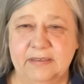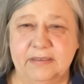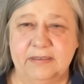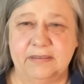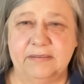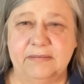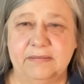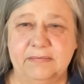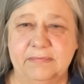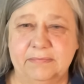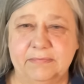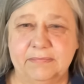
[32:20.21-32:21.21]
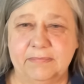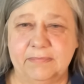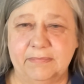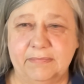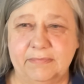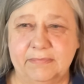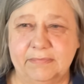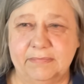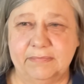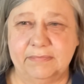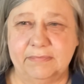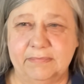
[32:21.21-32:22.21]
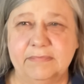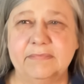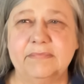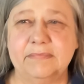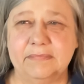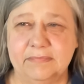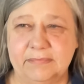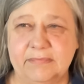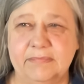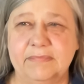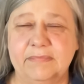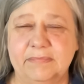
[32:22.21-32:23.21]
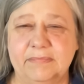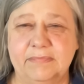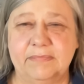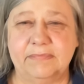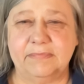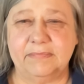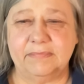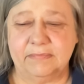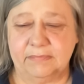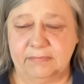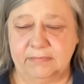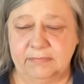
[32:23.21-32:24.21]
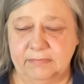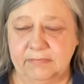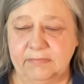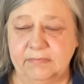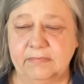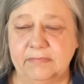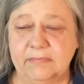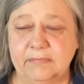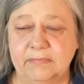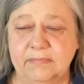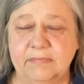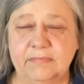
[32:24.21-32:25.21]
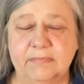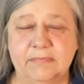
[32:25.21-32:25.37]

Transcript: No words are spoken by the person on screen.